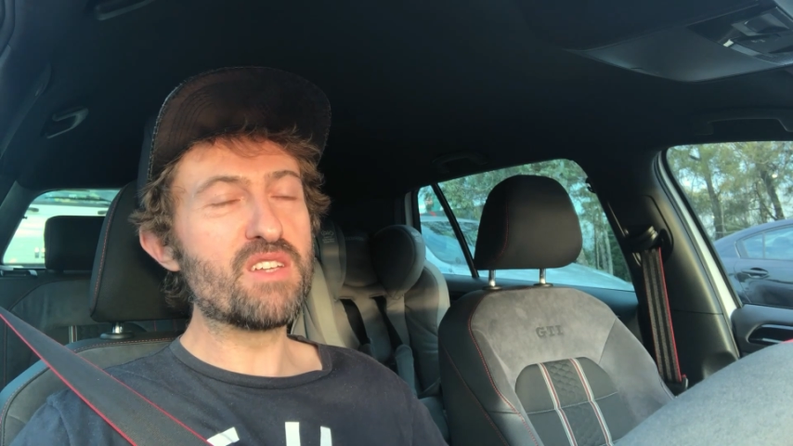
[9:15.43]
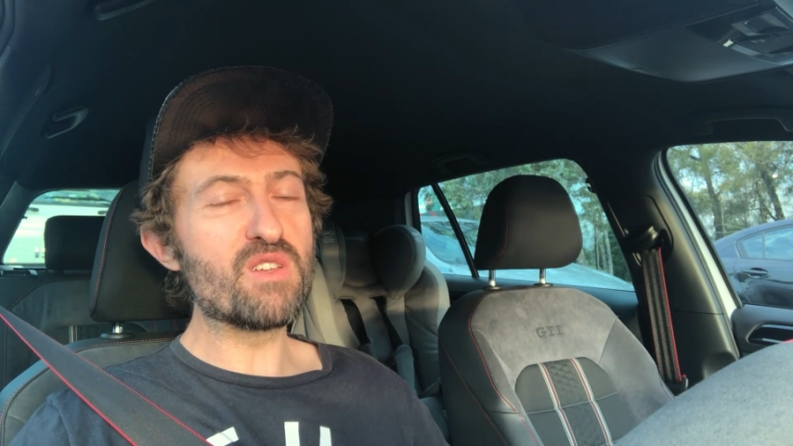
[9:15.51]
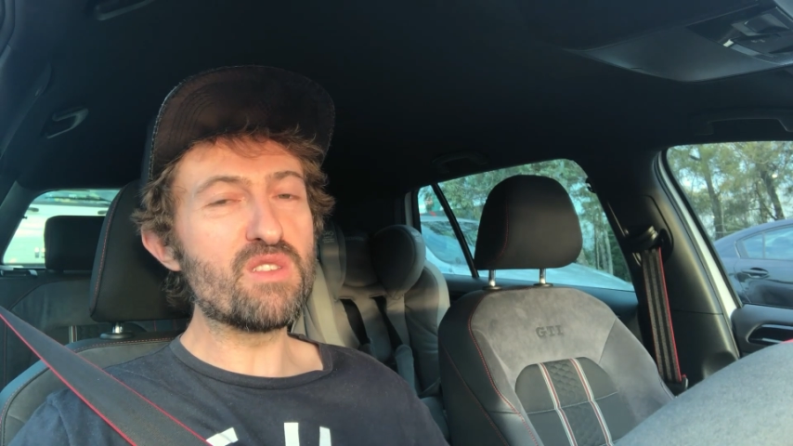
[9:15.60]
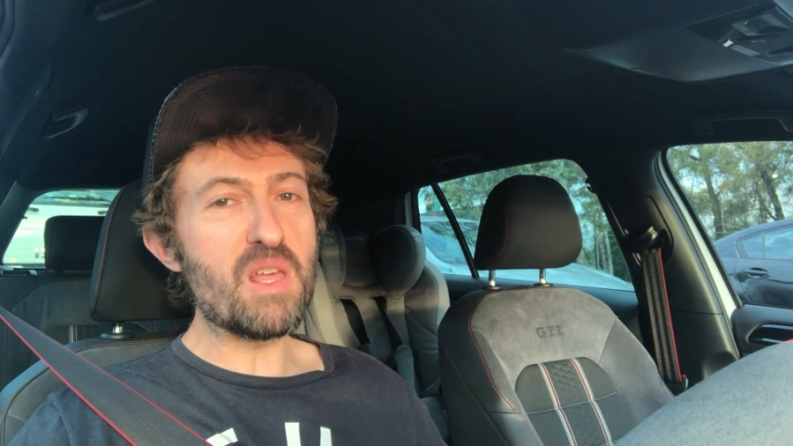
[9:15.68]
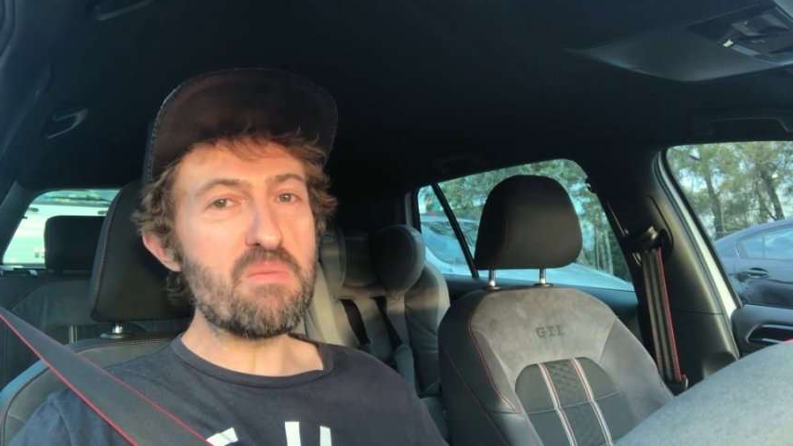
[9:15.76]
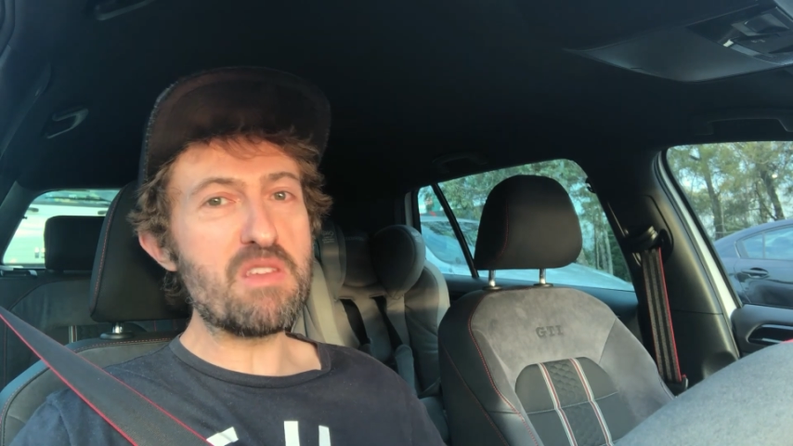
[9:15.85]

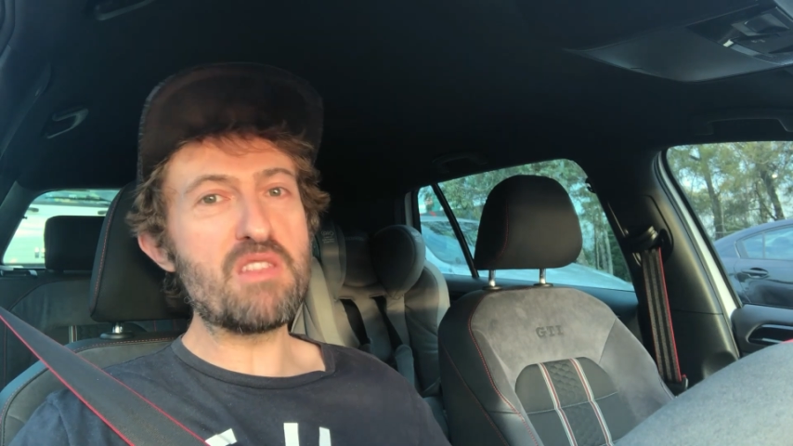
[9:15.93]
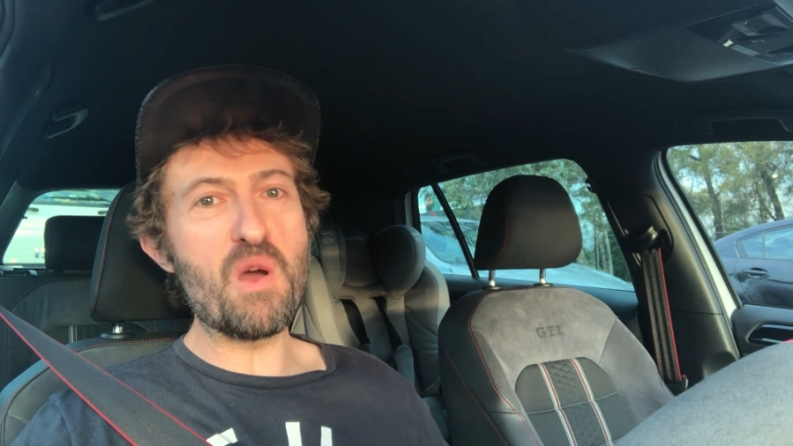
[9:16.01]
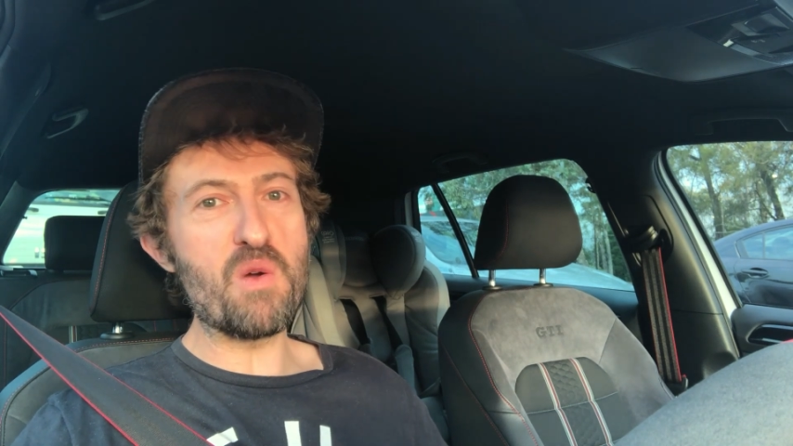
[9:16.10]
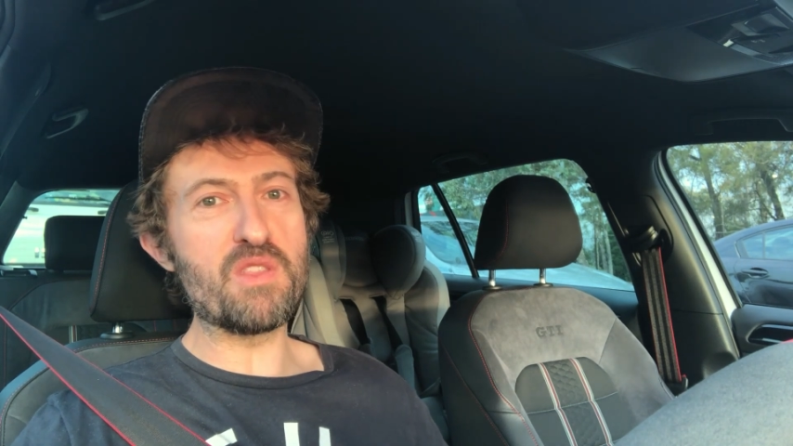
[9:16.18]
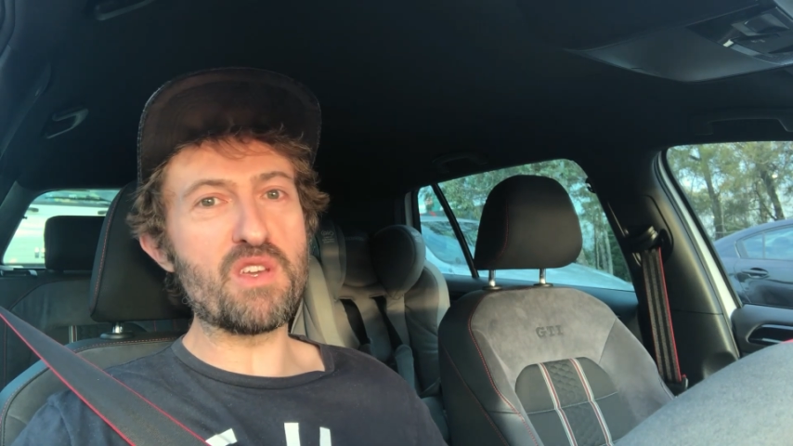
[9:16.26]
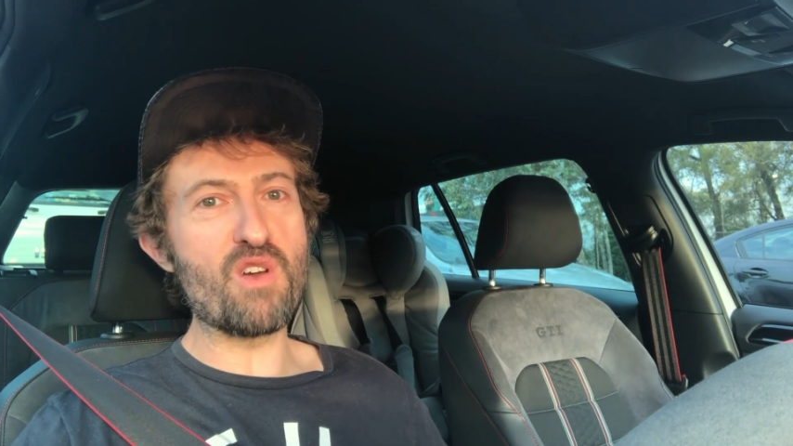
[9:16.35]
So let me
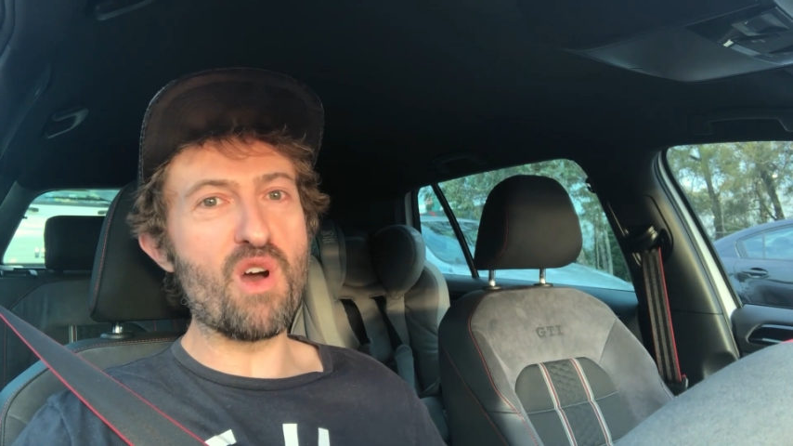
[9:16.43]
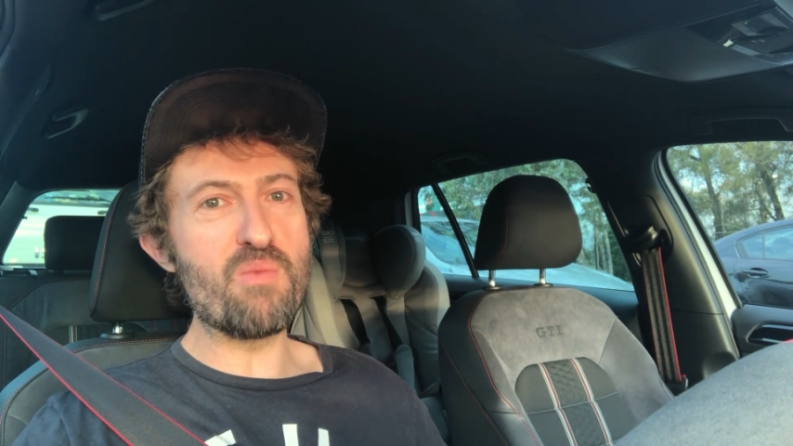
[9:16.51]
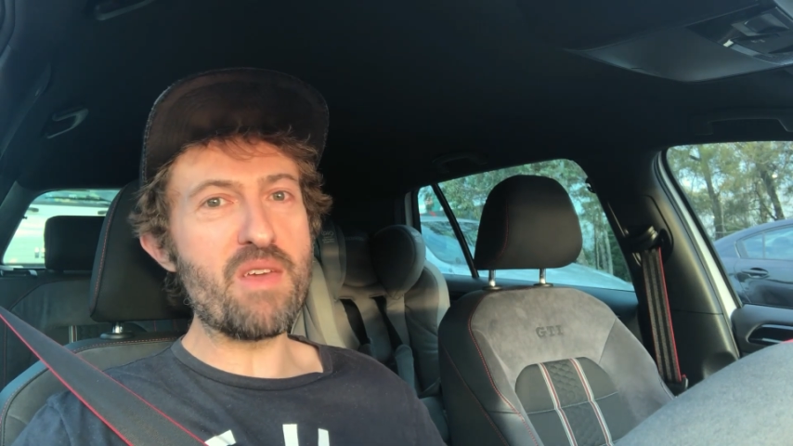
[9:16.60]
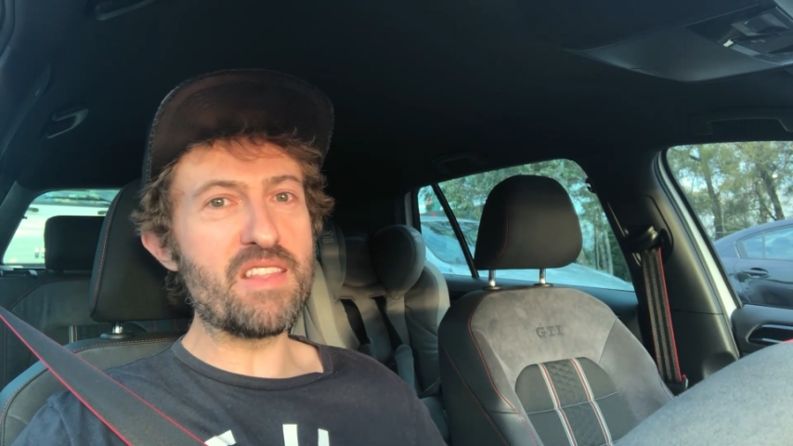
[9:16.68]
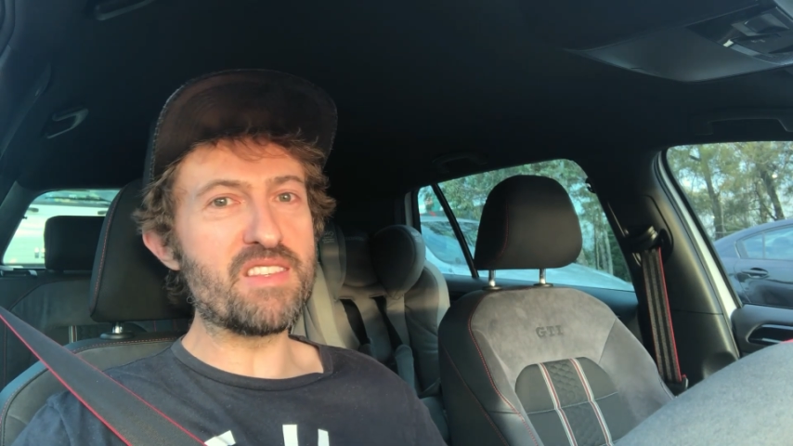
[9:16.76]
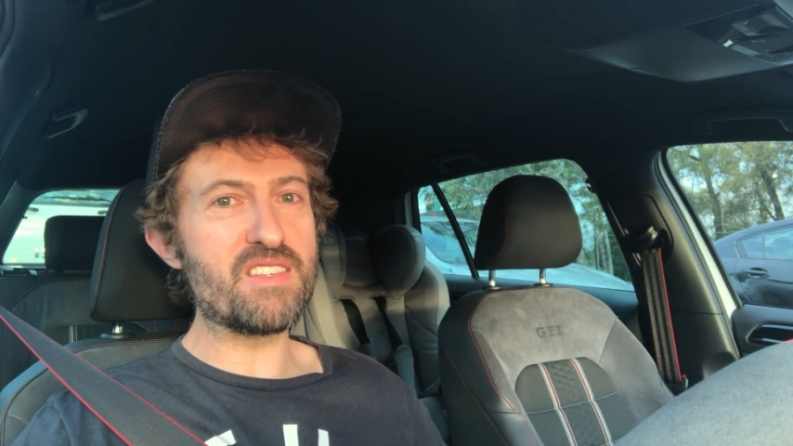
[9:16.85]
know in the
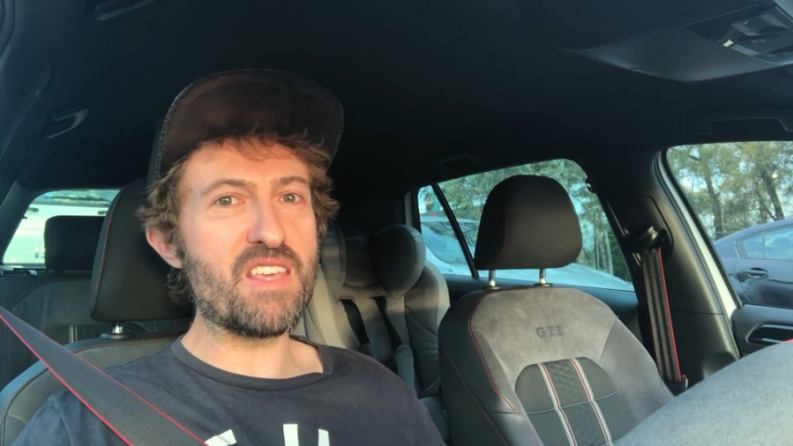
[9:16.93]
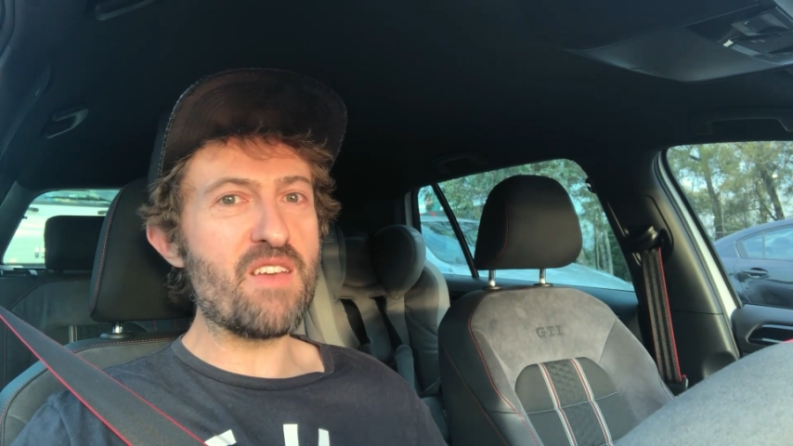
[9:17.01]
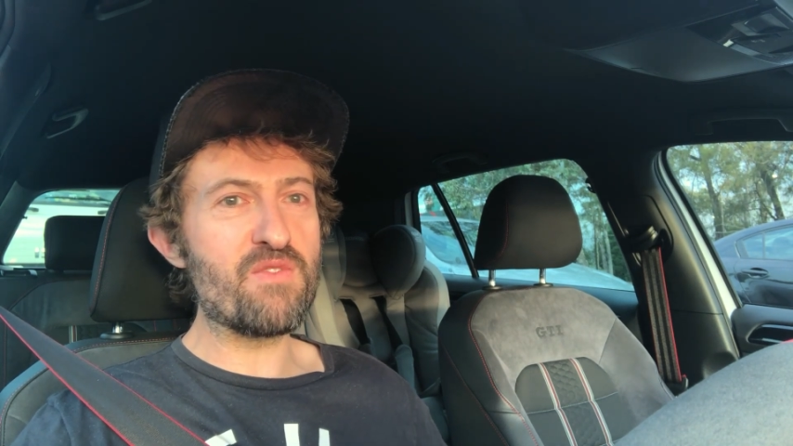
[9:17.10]
comments